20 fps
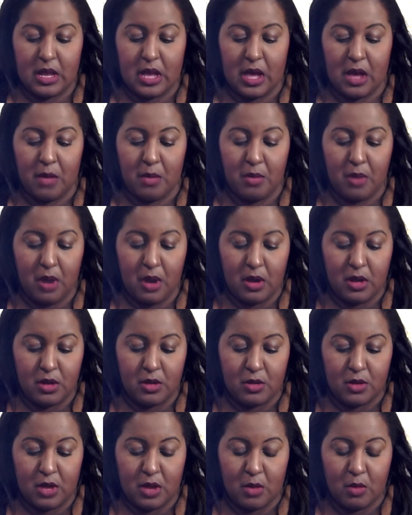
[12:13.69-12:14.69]
I'll probably
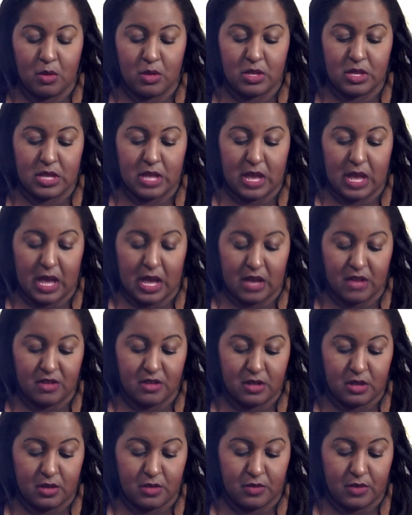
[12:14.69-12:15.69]
do that once I
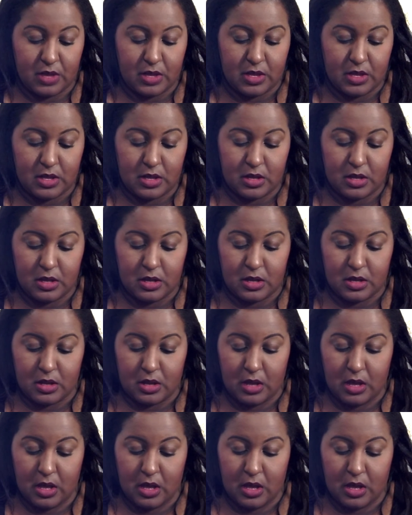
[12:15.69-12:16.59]
actually invest in